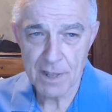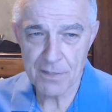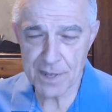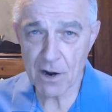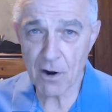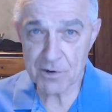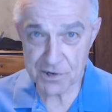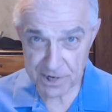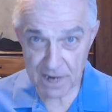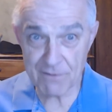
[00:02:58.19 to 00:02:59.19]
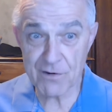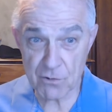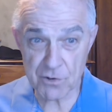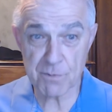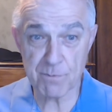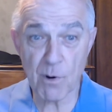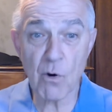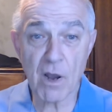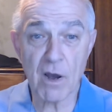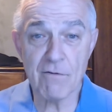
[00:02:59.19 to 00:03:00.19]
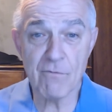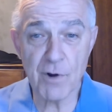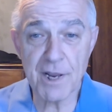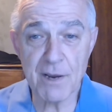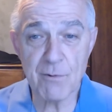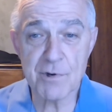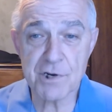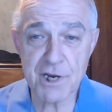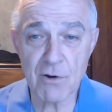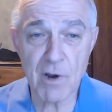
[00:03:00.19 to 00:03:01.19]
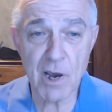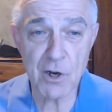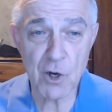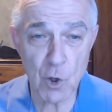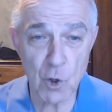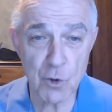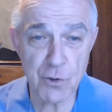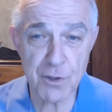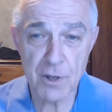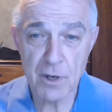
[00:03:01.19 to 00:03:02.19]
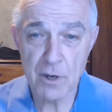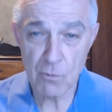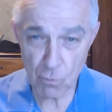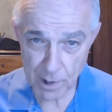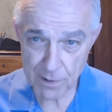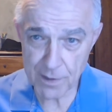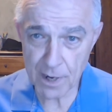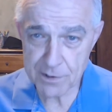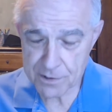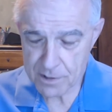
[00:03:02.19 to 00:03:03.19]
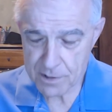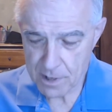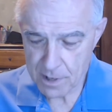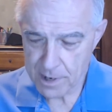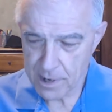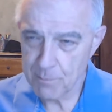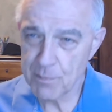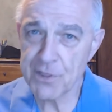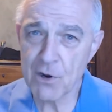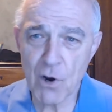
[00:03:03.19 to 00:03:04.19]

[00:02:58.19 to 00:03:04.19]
that our Savior spoke of when he was here on earth with us, but there